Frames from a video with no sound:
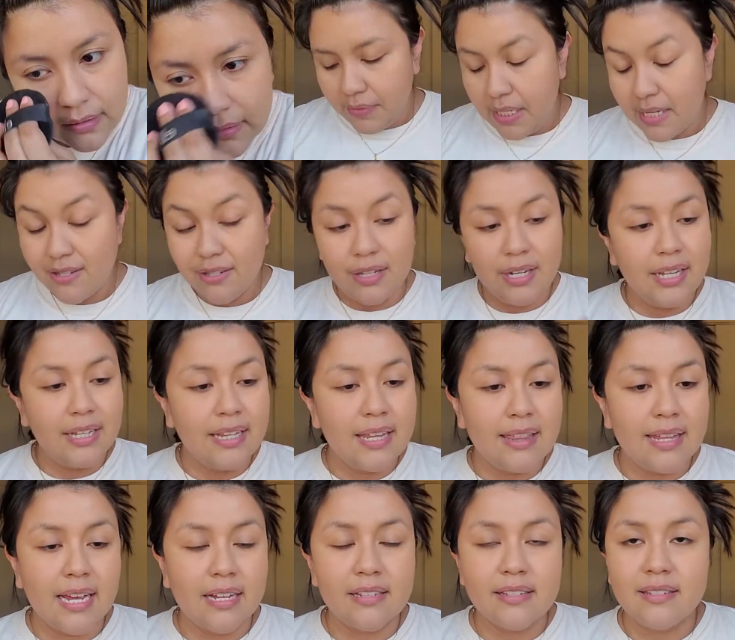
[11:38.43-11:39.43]
So now that
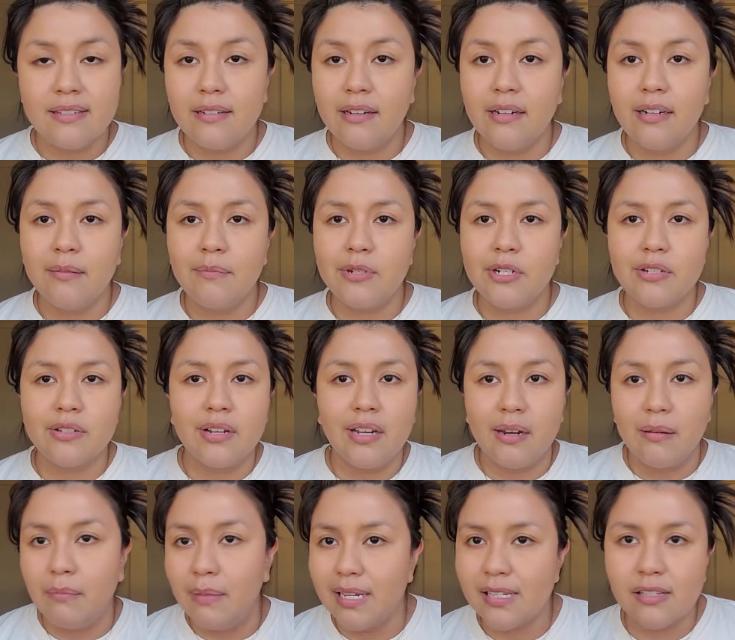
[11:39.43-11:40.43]
that's done, I'm just gonna
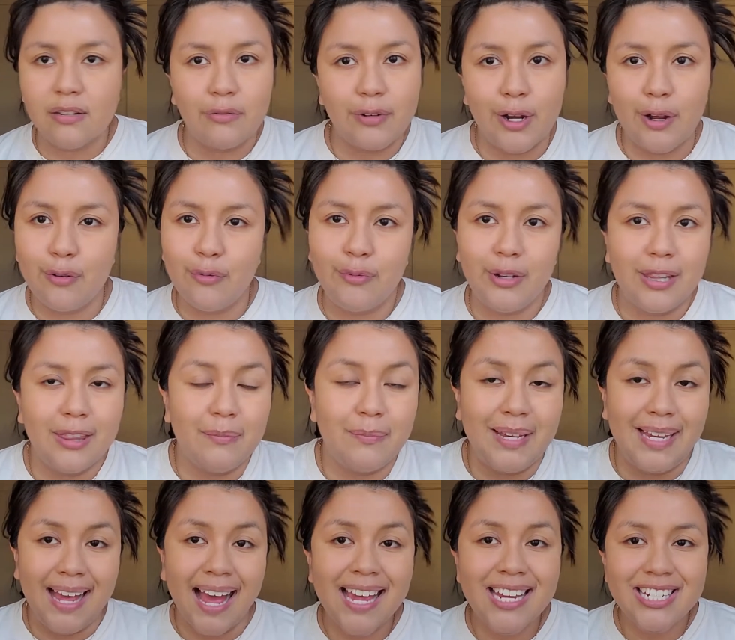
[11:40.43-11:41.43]
mess around with my
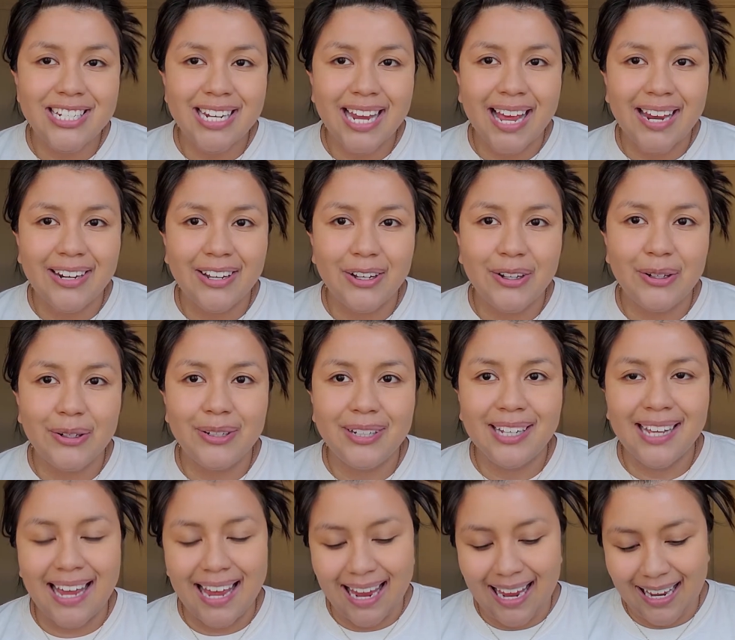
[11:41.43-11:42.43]
eyeshadow
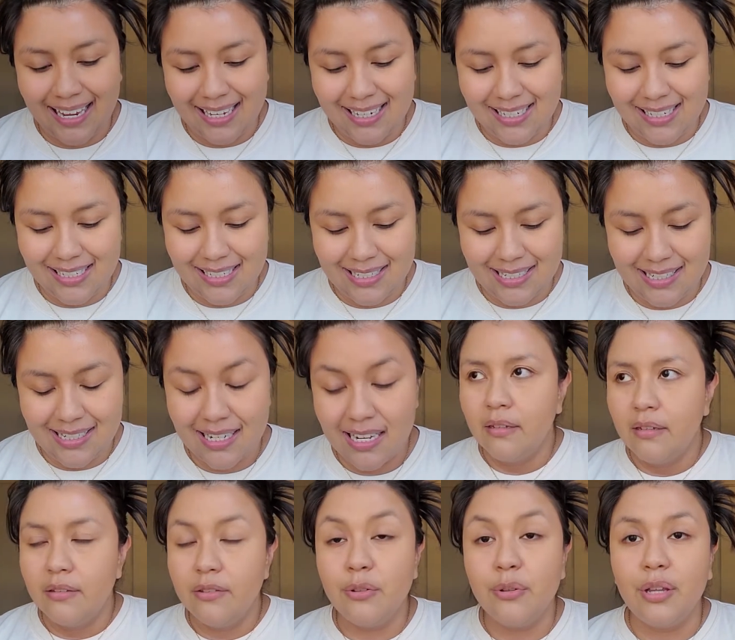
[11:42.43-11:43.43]
and
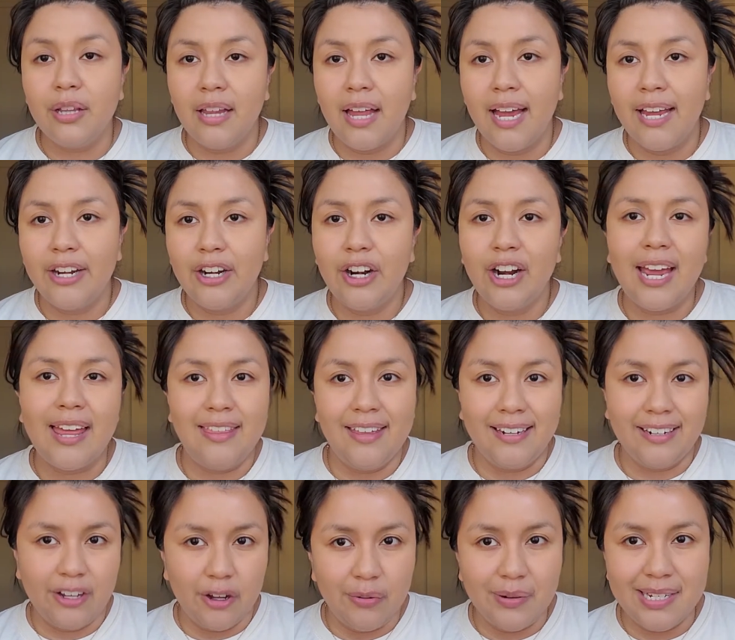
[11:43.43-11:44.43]
do the liner and then
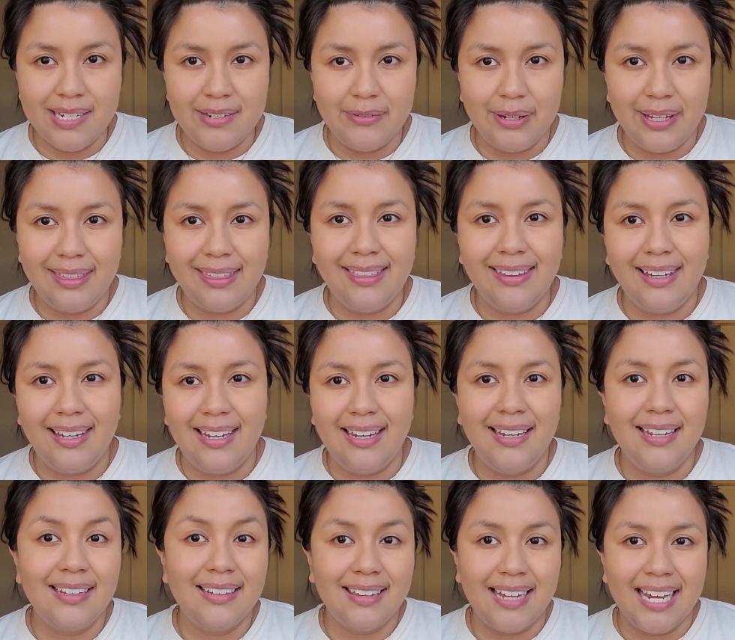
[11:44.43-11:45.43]
go in with the
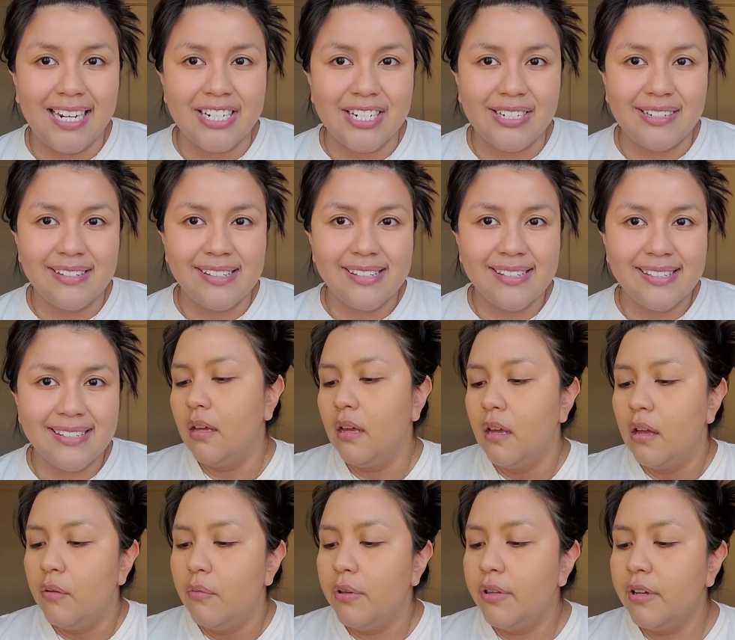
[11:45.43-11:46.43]
lashes.
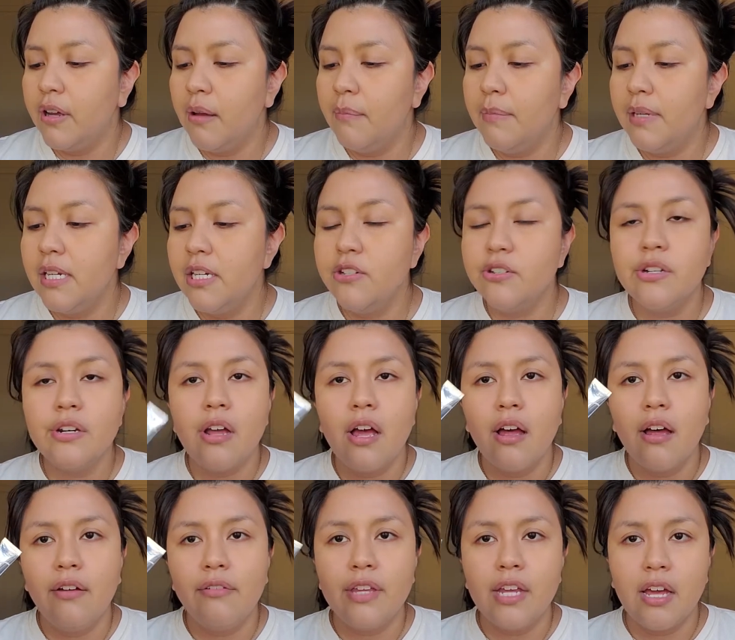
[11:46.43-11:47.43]
With a combination
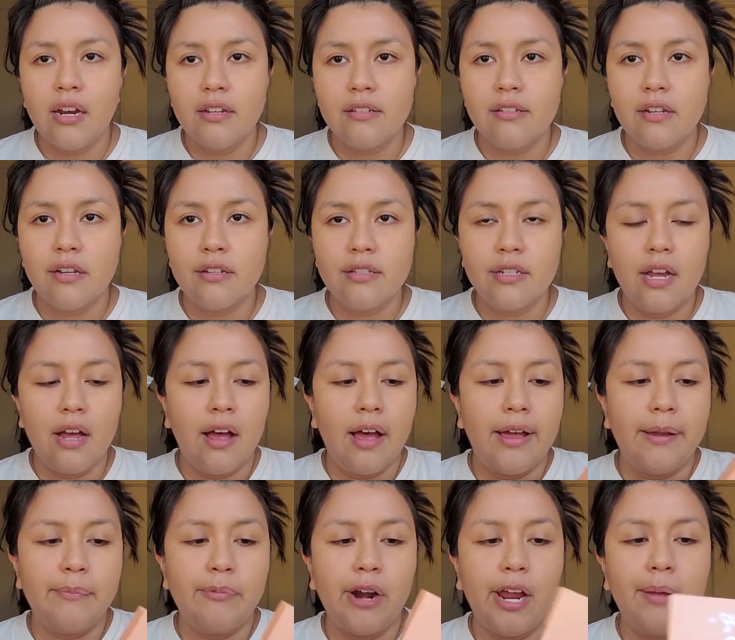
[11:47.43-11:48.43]
of the Anastasia eye
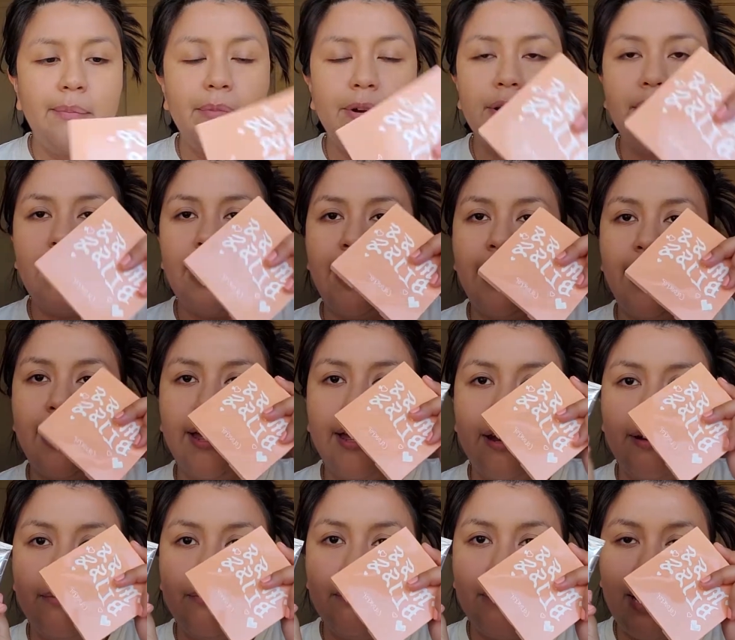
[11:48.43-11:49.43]
primer
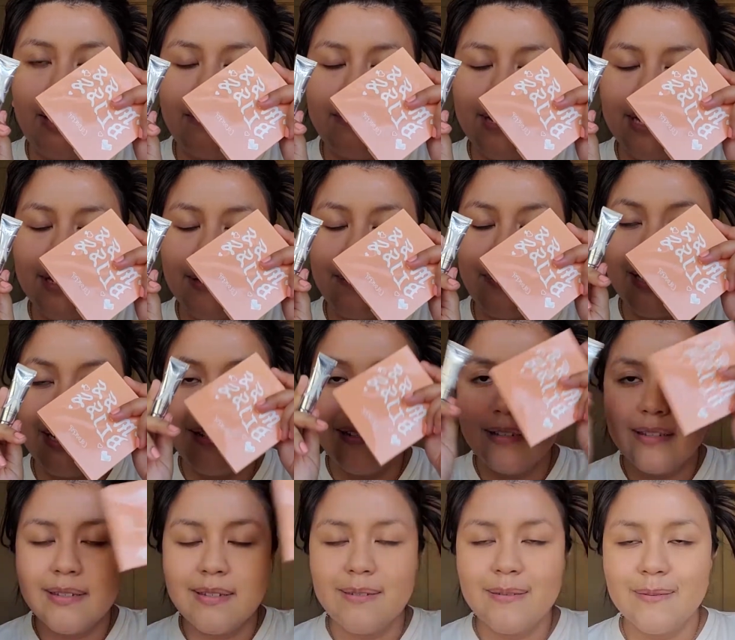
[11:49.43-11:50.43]
and my Miss
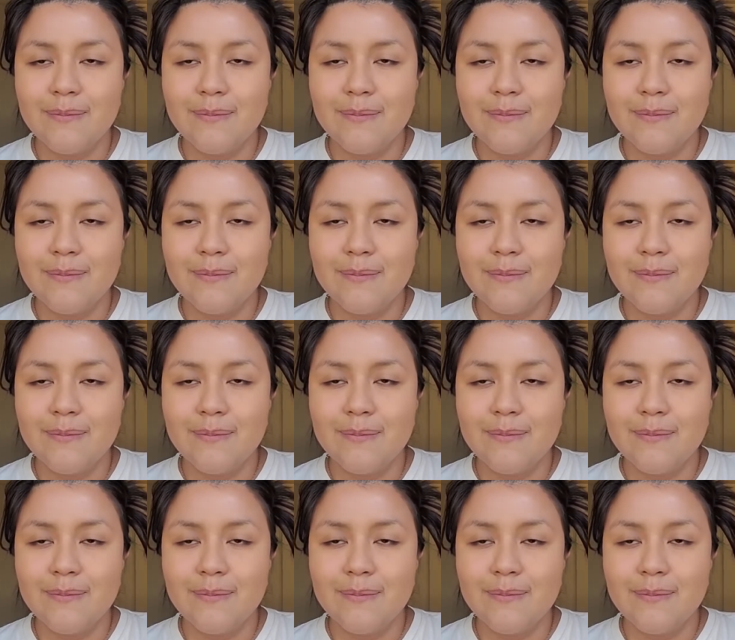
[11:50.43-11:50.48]
Bliss.